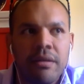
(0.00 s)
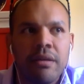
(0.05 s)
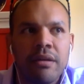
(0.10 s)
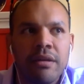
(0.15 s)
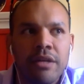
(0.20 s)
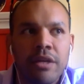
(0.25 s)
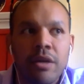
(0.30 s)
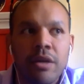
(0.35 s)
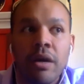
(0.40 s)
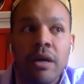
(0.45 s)

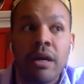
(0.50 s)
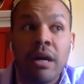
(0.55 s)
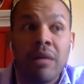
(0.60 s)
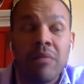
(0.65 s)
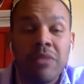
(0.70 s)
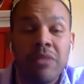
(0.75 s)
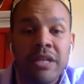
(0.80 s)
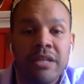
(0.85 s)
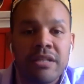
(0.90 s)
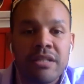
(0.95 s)
you know, a
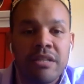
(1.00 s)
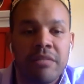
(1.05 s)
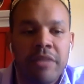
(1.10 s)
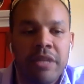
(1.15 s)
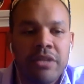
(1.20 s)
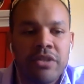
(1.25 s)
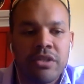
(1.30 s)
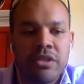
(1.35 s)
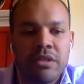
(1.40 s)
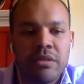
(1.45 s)
complex
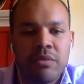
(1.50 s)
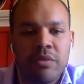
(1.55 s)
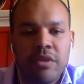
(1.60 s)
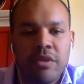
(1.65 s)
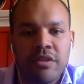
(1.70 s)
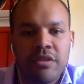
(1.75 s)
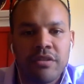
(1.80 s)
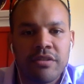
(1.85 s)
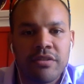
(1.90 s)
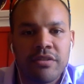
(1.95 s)
dimension where
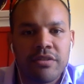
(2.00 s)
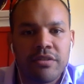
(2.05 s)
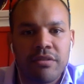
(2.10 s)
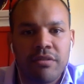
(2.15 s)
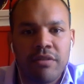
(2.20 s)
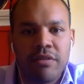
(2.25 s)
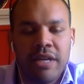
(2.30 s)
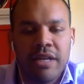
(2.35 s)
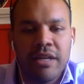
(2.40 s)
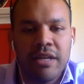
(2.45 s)
there's
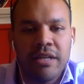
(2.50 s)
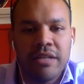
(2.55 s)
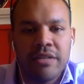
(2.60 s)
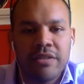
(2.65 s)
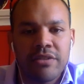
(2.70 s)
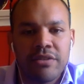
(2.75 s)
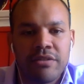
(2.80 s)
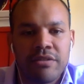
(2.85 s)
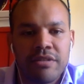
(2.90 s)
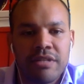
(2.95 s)
great
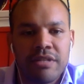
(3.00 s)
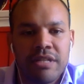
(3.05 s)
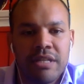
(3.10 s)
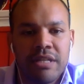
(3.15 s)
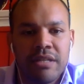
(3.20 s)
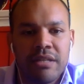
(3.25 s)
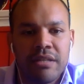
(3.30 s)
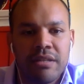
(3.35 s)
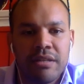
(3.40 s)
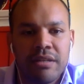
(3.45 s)

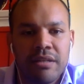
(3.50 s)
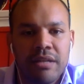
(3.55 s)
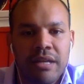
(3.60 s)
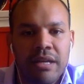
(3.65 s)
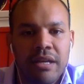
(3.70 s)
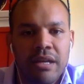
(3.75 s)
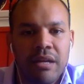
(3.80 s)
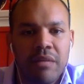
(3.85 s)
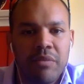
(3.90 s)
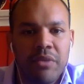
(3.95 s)
uncertainty
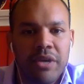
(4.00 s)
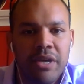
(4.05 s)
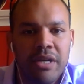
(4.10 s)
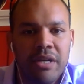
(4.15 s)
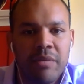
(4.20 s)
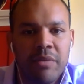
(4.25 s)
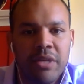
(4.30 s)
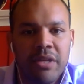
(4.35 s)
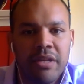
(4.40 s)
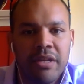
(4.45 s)
and
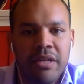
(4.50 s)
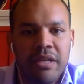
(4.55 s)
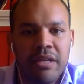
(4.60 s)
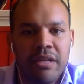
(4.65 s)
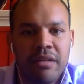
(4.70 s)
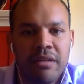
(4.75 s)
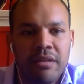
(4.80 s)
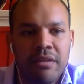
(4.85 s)
unpredictability.